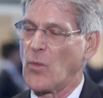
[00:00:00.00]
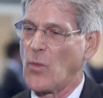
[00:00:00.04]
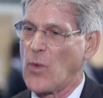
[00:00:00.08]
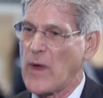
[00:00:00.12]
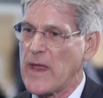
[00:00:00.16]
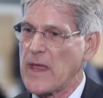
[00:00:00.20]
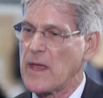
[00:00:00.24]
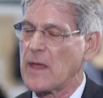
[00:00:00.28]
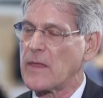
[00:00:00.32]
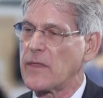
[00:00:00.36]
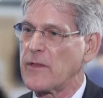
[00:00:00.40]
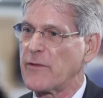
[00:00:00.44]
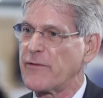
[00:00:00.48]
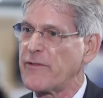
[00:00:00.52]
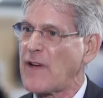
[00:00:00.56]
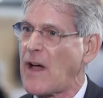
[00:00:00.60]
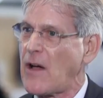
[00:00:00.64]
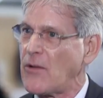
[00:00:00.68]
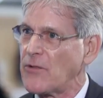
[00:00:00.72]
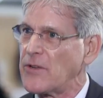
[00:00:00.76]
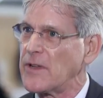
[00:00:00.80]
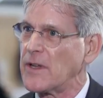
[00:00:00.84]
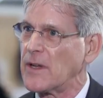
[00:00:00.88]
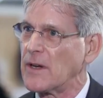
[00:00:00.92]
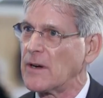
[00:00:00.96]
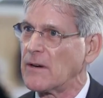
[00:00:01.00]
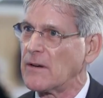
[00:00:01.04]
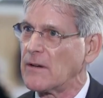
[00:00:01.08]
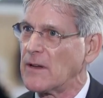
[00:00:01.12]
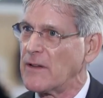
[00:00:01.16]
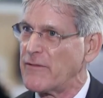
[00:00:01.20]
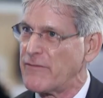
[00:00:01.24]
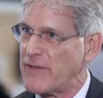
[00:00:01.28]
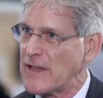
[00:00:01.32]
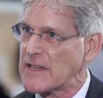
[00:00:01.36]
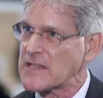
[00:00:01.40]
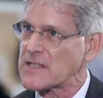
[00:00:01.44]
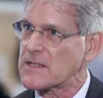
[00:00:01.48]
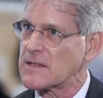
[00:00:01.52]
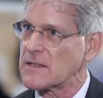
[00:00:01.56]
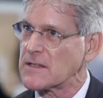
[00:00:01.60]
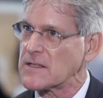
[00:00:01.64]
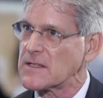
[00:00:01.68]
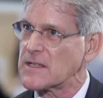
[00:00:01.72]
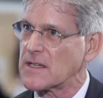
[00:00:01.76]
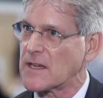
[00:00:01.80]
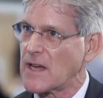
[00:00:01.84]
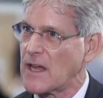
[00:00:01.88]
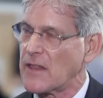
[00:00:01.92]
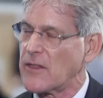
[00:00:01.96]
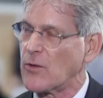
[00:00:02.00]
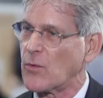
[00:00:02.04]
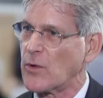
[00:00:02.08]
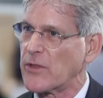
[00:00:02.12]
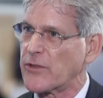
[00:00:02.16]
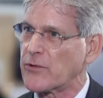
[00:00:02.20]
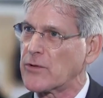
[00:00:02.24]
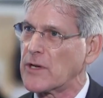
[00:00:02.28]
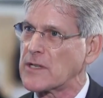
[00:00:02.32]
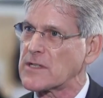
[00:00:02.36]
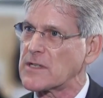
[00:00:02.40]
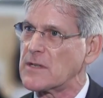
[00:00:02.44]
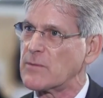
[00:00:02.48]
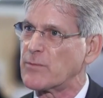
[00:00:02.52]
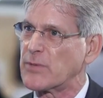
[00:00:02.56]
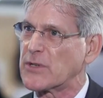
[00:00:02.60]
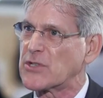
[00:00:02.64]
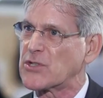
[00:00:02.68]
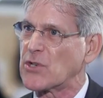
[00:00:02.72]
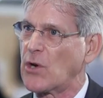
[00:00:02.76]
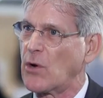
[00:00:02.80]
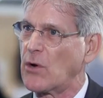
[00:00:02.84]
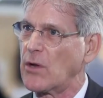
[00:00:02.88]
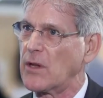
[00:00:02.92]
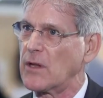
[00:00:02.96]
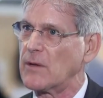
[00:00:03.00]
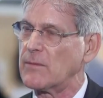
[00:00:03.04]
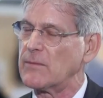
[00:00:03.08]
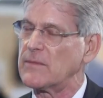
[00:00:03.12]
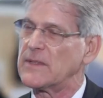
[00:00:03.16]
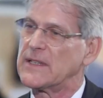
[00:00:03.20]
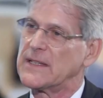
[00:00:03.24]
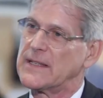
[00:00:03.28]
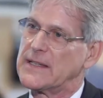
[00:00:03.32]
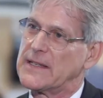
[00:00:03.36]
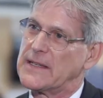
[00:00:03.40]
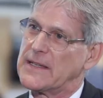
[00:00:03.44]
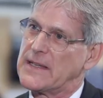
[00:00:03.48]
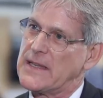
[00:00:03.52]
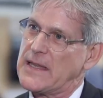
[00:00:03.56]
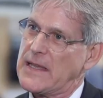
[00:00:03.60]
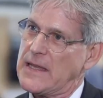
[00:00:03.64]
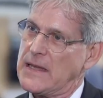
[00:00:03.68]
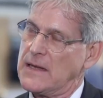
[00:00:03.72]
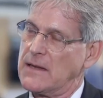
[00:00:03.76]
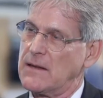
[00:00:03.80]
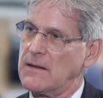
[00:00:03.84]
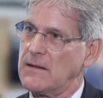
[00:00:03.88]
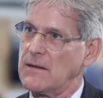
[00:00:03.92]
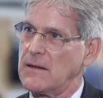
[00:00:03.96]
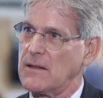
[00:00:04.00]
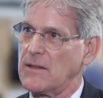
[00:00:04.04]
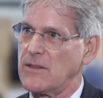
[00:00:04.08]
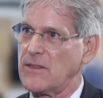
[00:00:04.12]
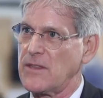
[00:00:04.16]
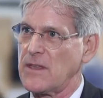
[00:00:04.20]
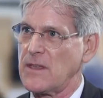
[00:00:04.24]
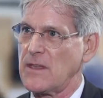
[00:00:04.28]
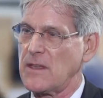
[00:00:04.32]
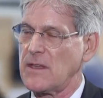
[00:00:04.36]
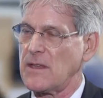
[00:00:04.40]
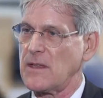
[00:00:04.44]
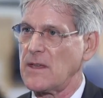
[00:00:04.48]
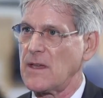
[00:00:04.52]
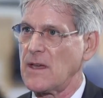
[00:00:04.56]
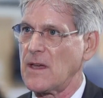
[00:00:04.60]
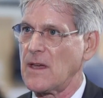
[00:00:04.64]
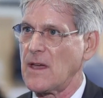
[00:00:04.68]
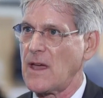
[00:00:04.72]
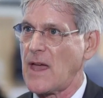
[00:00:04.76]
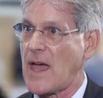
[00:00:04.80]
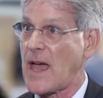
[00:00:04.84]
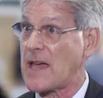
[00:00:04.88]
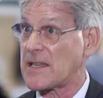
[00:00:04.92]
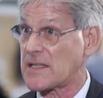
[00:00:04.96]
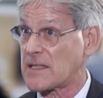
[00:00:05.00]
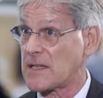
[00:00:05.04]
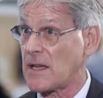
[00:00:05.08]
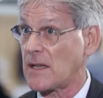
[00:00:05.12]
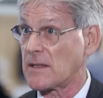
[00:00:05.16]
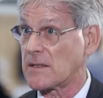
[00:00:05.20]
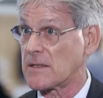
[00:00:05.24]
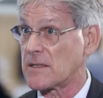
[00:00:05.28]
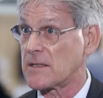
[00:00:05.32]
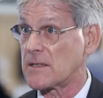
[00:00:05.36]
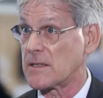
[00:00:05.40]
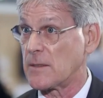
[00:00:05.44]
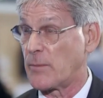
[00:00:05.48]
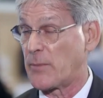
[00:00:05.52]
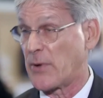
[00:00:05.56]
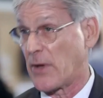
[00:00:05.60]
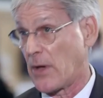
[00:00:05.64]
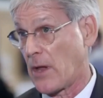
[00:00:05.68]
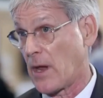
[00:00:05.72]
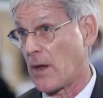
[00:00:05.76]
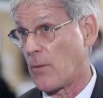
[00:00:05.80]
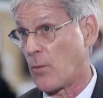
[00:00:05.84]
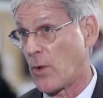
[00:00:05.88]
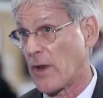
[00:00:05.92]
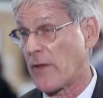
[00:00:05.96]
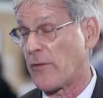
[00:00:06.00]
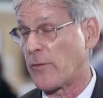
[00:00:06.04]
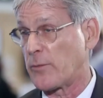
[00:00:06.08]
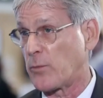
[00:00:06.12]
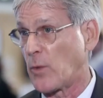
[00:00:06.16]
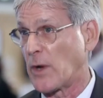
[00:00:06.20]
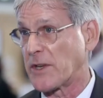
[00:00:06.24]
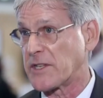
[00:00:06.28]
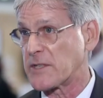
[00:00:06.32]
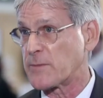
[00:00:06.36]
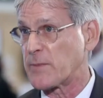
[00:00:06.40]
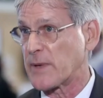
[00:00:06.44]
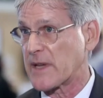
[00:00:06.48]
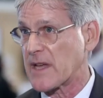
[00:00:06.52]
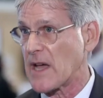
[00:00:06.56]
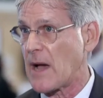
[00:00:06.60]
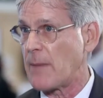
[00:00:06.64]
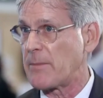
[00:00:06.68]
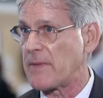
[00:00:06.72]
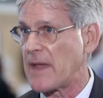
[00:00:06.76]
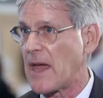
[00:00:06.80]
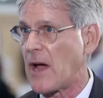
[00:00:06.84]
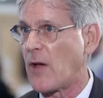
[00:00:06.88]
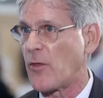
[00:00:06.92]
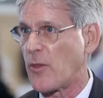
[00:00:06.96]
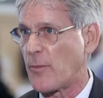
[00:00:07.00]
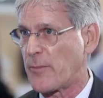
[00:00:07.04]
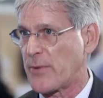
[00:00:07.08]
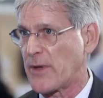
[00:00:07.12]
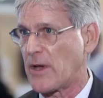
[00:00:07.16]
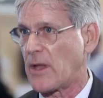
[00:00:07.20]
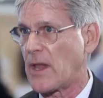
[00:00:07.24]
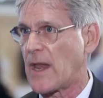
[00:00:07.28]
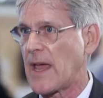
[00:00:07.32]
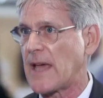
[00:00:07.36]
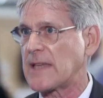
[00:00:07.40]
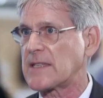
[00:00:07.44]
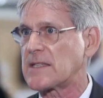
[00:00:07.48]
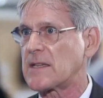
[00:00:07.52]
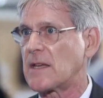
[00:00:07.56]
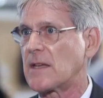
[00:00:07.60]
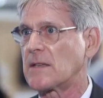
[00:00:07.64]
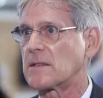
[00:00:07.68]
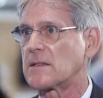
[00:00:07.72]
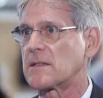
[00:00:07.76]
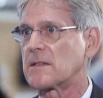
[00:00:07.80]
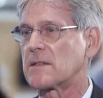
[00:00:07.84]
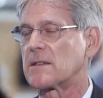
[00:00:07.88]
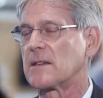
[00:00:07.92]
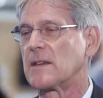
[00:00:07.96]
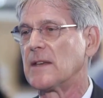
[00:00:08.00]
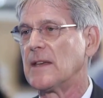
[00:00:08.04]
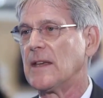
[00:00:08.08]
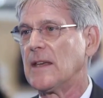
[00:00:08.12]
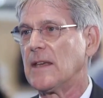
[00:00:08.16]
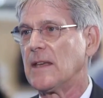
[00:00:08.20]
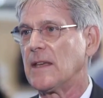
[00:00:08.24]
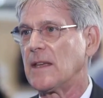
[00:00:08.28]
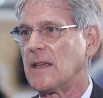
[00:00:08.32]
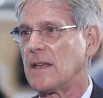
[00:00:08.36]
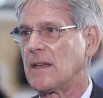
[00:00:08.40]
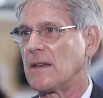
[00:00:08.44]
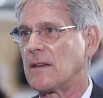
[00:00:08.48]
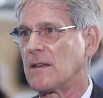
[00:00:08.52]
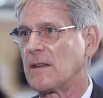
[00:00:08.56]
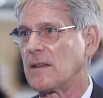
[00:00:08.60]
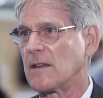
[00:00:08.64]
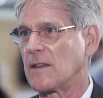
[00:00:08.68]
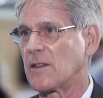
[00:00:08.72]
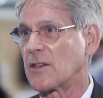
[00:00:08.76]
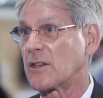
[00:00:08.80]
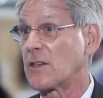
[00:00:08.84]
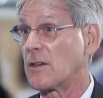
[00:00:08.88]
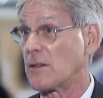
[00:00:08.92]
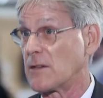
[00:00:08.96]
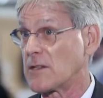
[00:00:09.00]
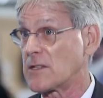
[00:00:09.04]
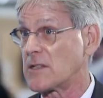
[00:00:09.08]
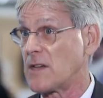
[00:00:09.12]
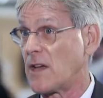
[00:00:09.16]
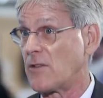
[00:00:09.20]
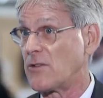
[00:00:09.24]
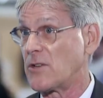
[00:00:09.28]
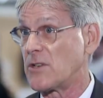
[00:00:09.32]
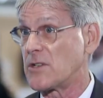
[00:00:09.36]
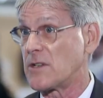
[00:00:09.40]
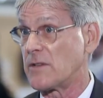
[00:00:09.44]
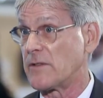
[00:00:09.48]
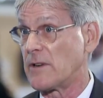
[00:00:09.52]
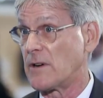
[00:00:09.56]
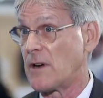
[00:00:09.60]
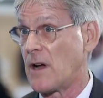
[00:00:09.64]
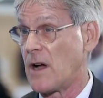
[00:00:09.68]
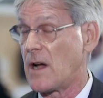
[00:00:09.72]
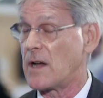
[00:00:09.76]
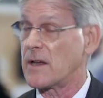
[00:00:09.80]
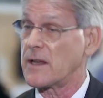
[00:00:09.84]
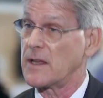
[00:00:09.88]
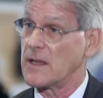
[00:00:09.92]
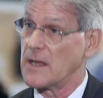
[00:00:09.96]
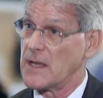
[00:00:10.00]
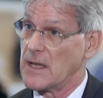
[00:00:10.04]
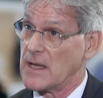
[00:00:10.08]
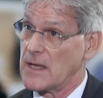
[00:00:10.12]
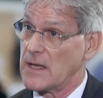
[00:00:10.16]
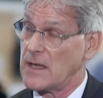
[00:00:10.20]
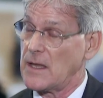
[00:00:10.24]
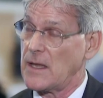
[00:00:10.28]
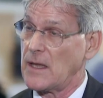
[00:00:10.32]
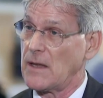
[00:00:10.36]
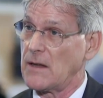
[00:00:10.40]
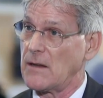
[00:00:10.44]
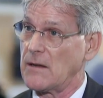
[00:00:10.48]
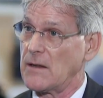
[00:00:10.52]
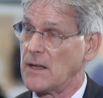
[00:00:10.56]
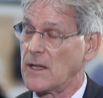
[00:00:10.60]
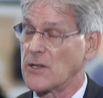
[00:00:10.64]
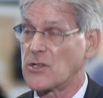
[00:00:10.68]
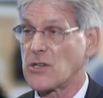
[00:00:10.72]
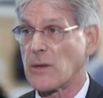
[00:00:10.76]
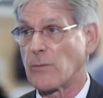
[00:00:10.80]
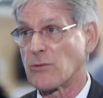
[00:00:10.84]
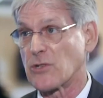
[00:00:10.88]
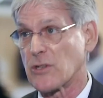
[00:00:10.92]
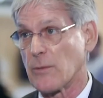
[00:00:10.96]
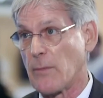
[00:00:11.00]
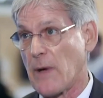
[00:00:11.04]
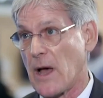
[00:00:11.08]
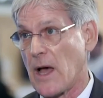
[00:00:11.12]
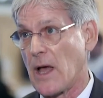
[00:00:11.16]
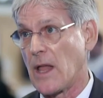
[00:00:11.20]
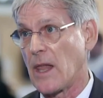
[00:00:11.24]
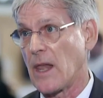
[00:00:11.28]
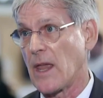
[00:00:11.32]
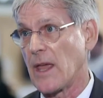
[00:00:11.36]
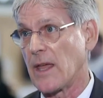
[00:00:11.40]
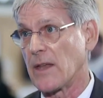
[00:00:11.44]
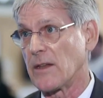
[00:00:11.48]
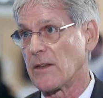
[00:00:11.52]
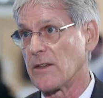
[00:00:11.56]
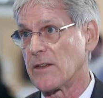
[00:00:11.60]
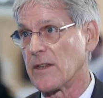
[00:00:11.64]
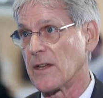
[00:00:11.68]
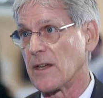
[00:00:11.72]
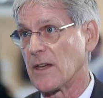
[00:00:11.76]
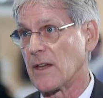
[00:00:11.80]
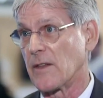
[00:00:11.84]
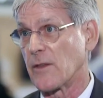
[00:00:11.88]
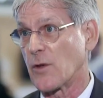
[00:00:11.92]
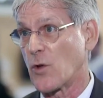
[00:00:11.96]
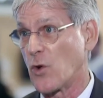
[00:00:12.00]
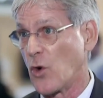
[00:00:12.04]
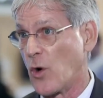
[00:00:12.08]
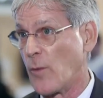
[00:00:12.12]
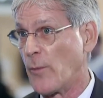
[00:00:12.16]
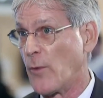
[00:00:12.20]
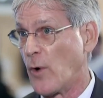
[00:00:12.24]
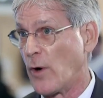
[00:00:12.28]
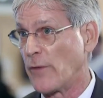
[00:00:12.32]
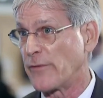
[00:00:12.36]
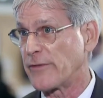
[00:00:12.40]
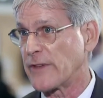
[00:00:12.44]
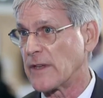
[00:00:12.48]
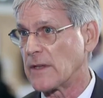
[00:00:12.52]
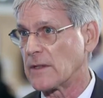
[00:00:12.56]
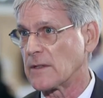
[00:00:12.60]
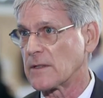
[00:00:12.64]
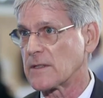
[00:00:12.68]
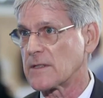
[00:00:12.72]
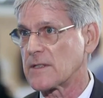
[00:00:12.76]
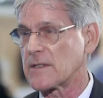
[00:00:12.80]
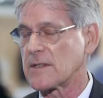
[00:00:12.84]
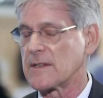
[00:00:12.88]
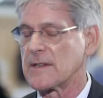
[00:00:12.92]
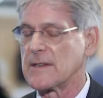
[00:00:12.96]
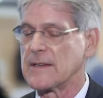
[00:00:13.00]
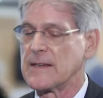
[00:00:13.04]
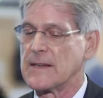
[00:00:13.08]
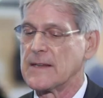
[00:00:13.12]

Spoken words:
we are the founder investors, together with Crescent Petroleum, in the assets, the Pearl, what has become now the Pearl assets, in the Kurdistan region of Iraq, in Chemchemal and the Hormor fields.